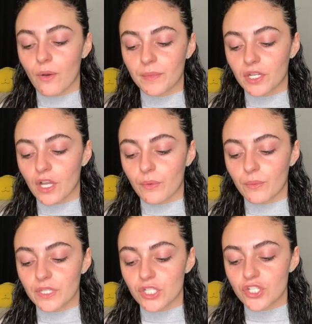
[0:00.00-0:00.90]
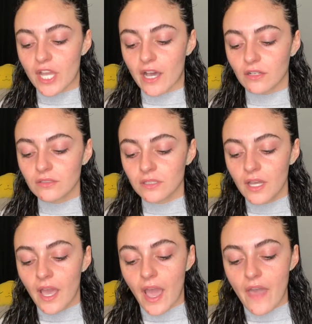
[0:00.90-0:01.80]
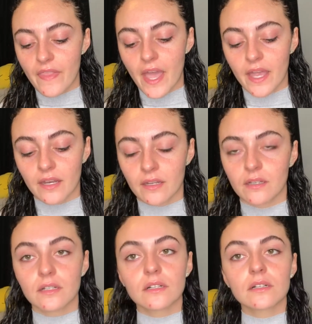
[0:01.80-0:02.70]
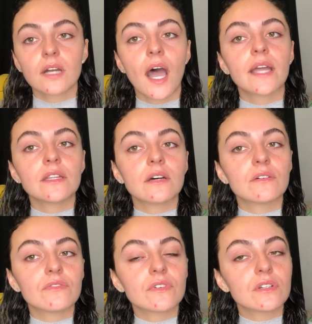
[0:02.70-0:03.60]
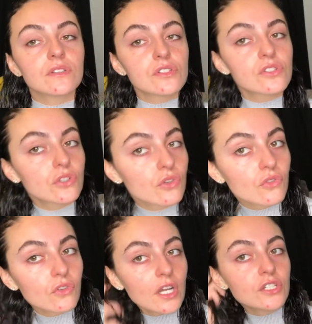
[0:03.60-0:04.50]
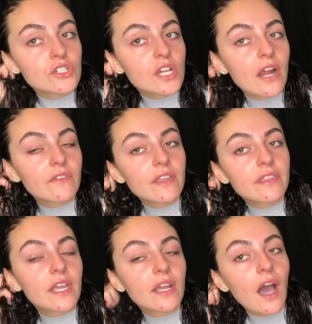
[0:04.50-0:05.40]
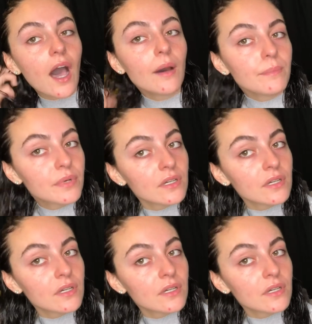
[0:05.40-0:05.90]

I'm going to go in with the gel and then kind of scrunch everything up.